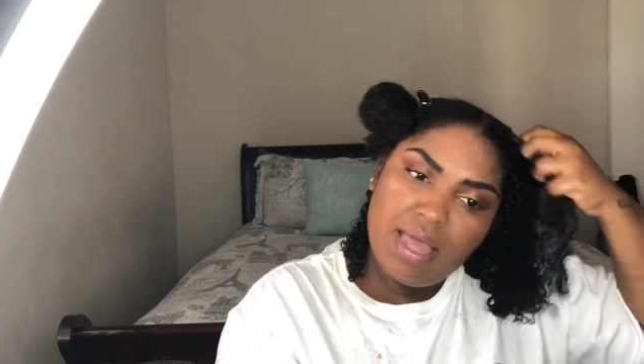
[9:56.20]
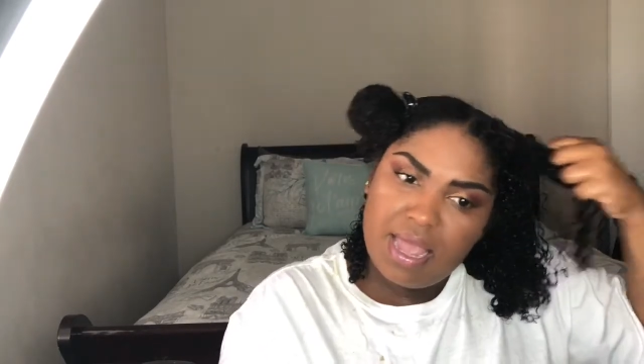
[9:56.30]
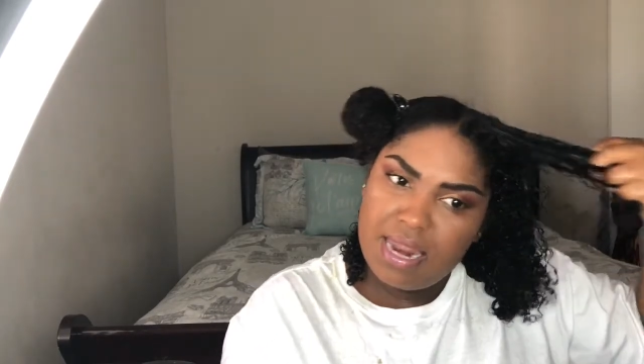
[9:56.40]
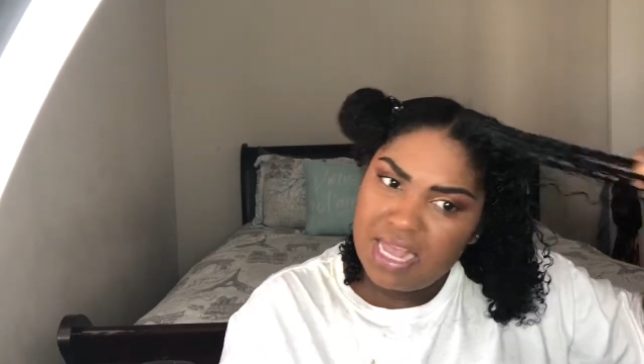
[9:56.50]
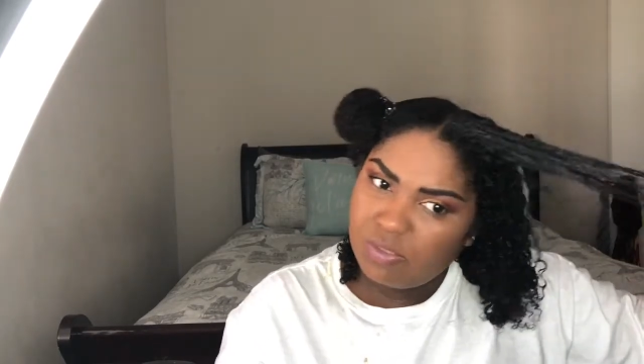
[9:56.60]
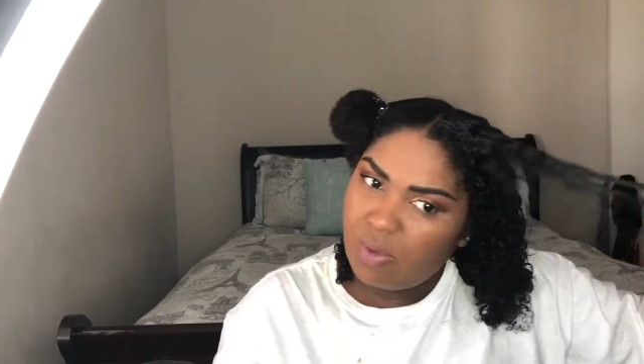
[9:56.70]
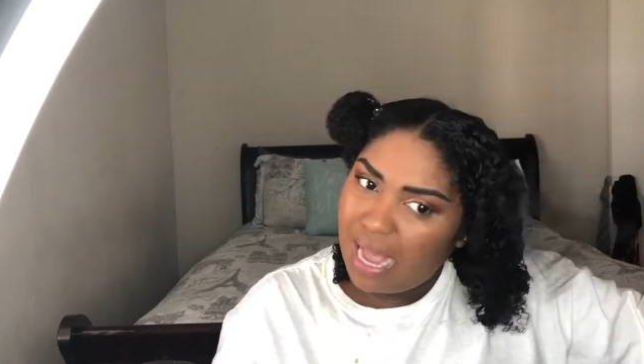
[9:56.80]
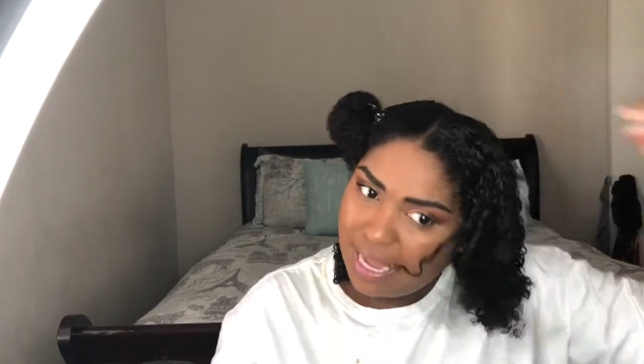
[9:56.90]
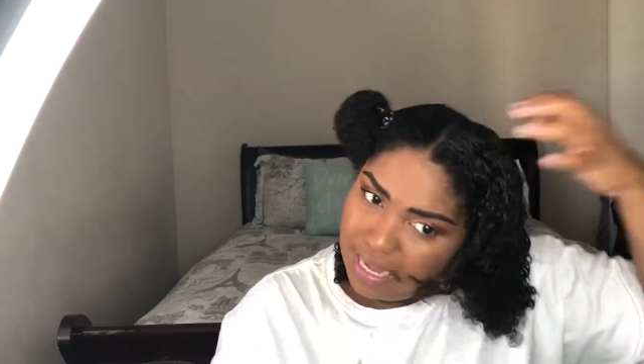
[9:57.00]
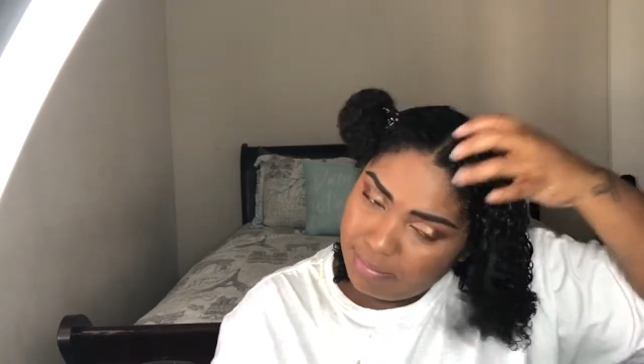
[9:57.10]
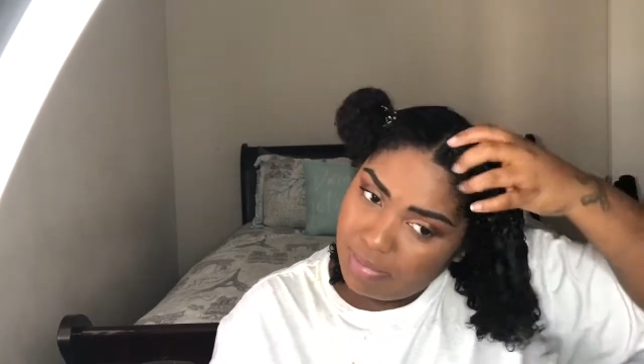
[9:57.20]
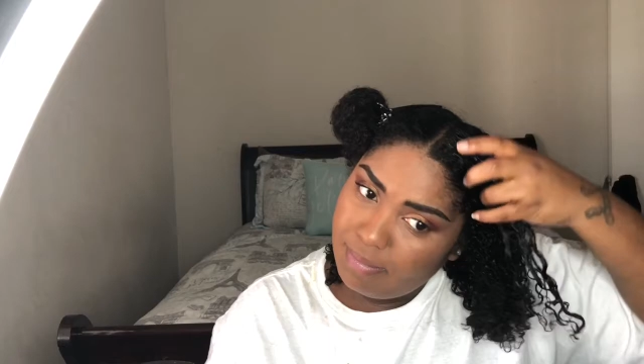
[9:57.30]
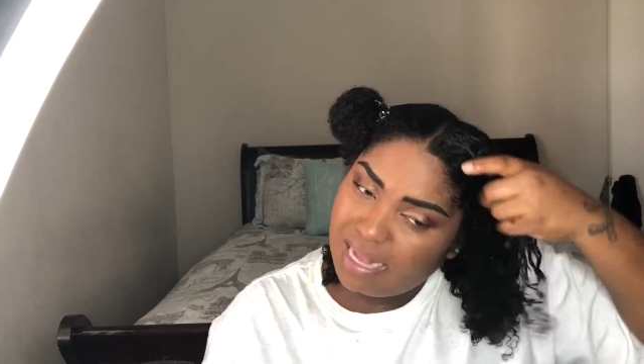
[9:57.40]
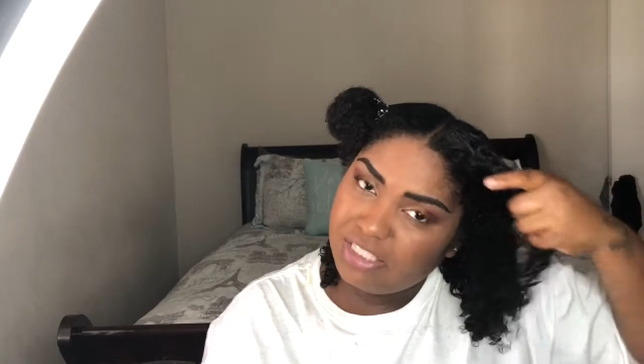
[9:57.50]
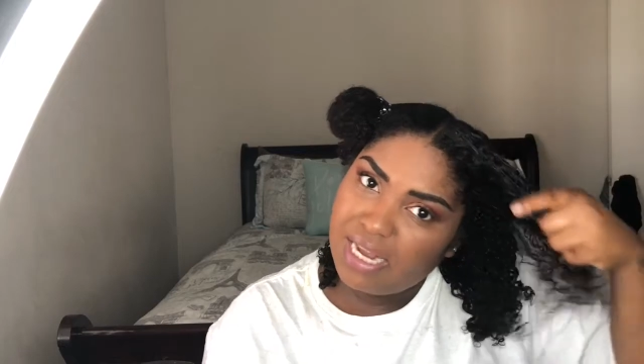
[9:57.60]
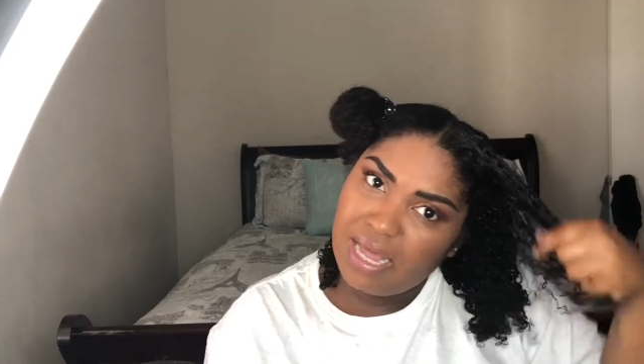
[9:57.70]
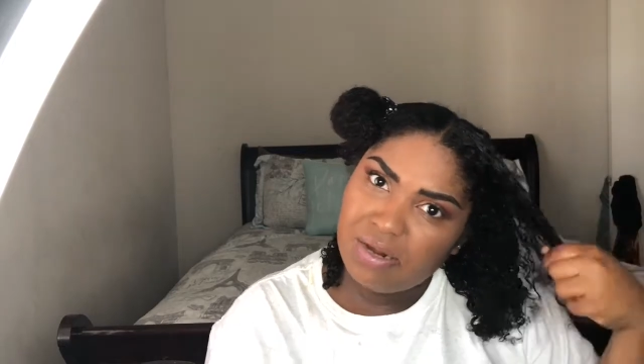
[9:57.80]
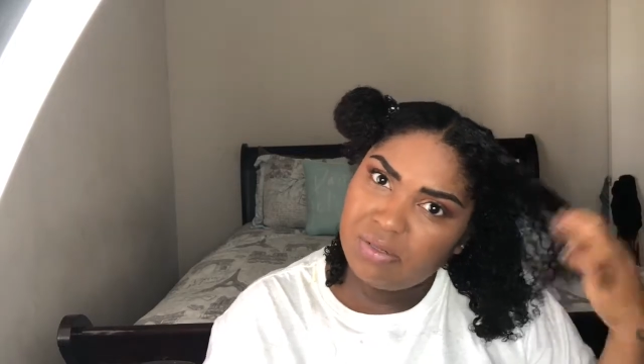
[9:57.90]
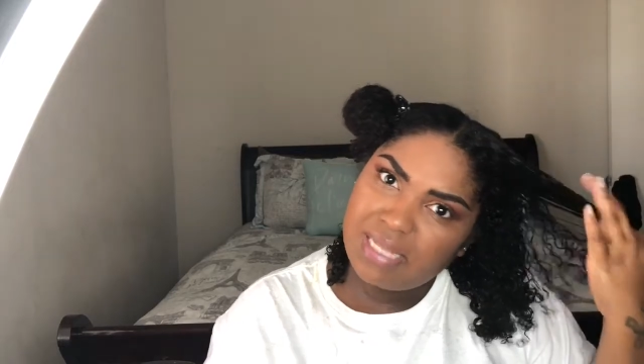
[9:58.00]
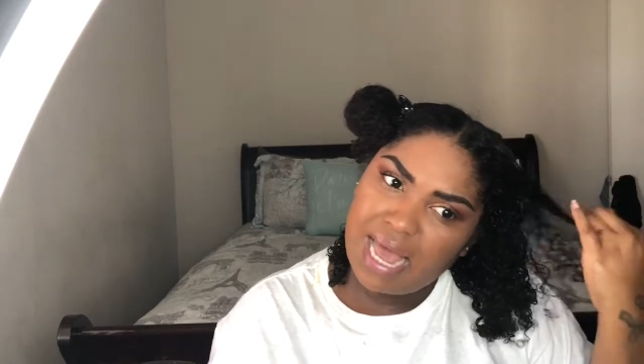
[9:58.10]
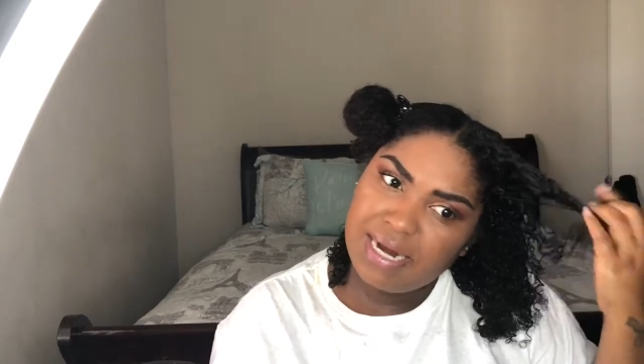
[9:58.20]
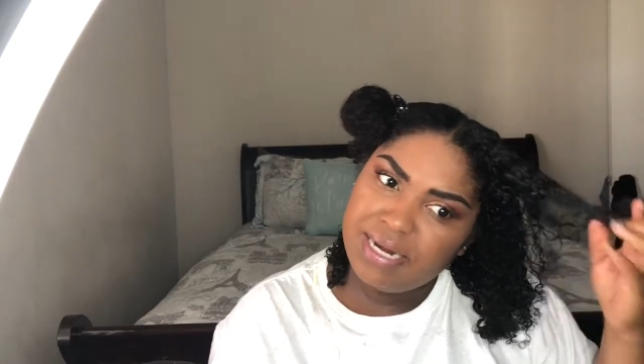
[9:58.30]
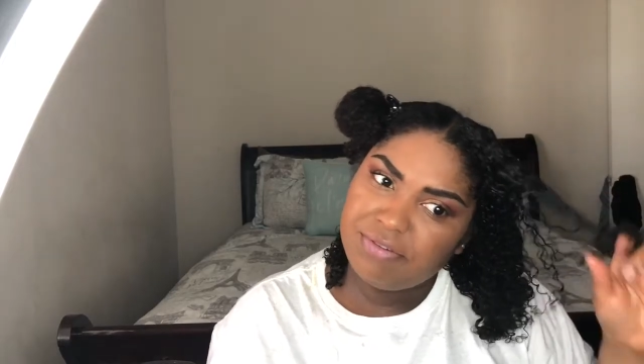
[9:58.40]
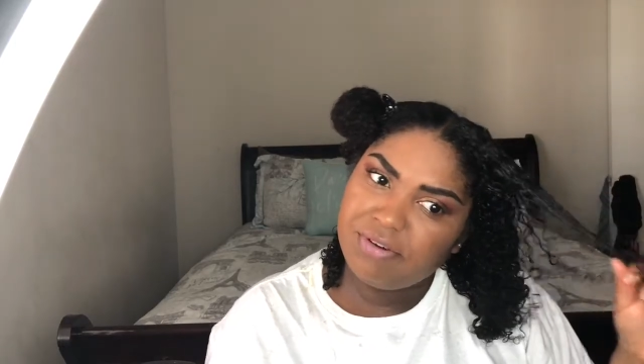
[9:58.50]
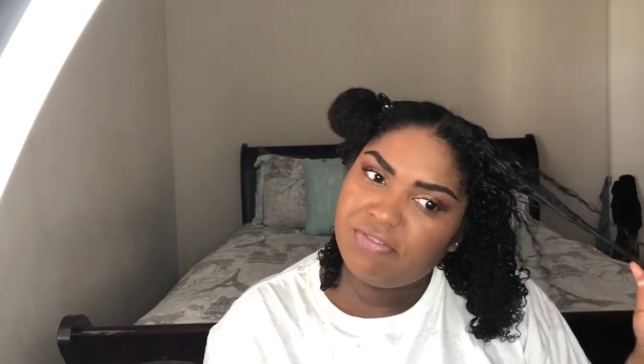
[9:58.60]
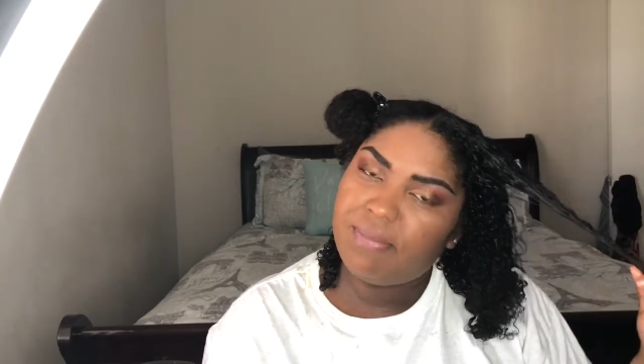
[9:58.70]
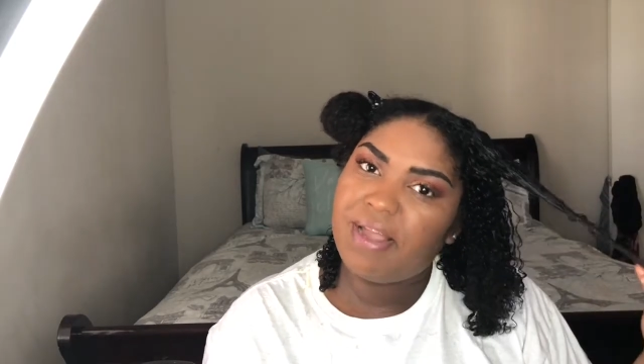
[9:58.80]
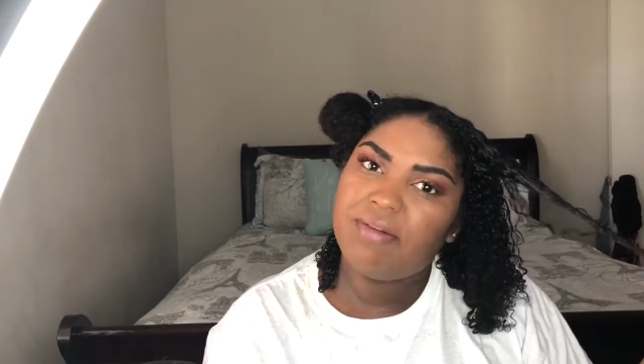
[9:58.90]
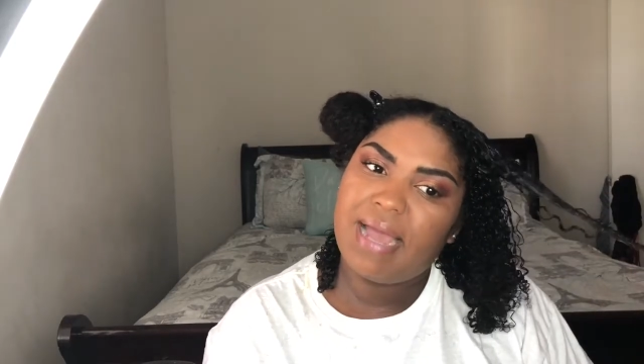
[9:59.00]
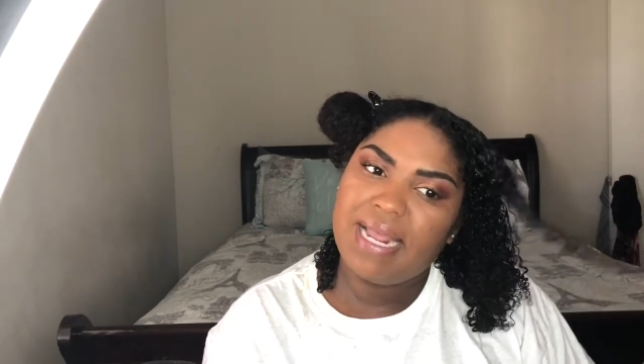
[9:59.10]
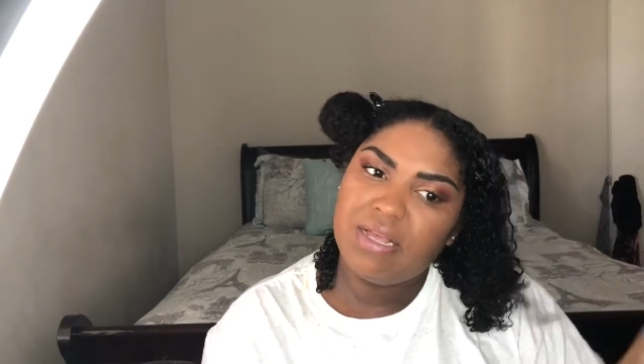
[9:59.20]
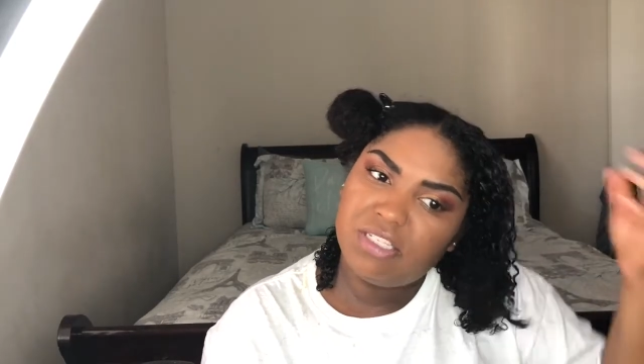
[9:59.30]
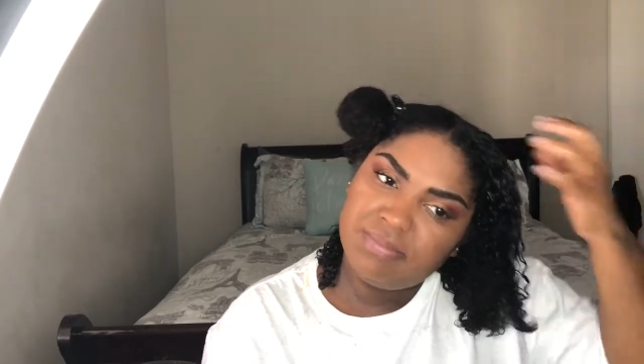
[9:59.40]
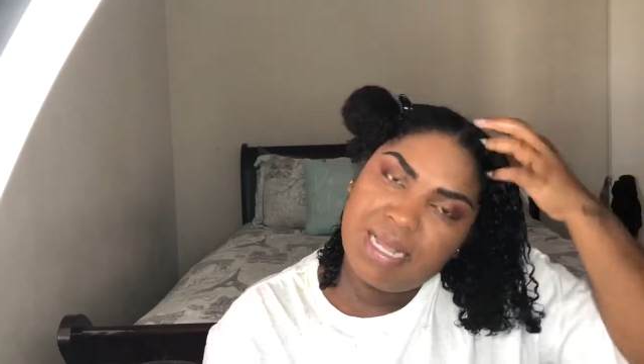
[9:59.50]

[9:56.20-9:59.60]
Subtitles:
And that's why my channel is kind of different from everybody else's,